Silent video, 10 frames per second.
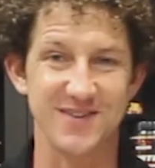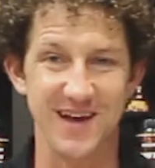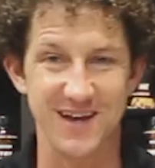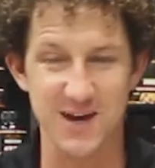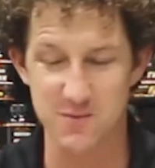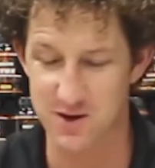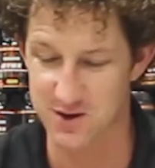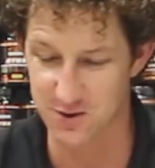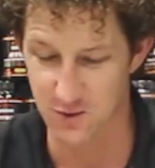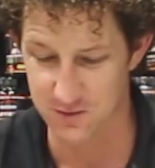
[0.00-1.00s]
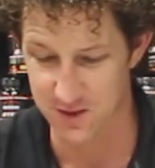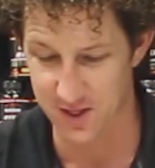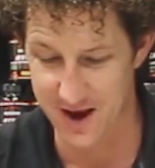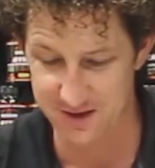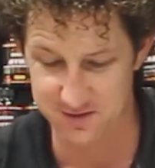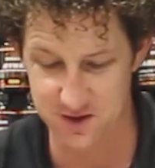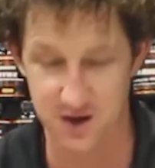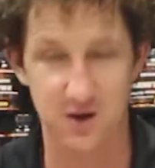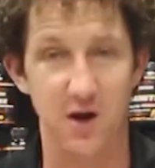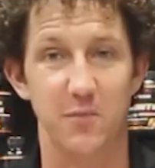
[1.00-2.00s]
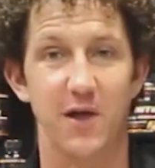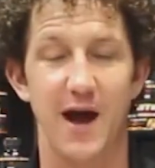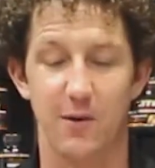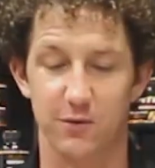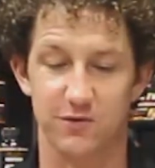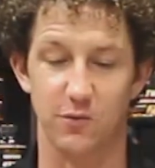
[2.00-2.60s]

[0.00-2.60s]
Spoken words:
that came in here over the last couple hours,